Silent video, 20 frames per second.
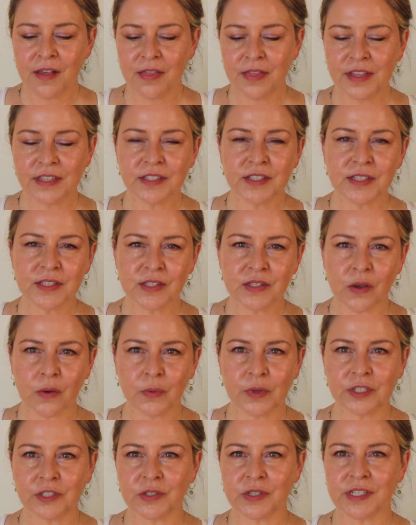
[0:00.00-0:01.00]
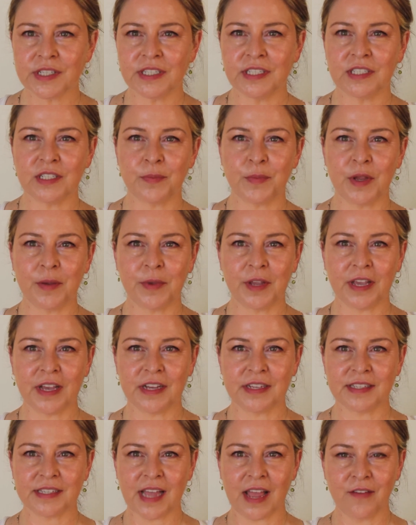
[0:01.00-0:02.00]
this is so interesting to me
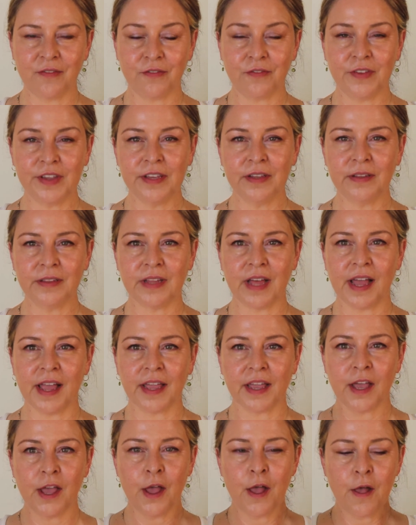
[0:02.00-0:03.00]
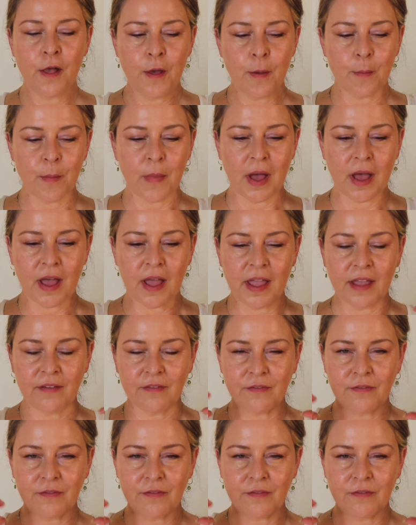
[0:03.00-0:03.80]
because I feel like my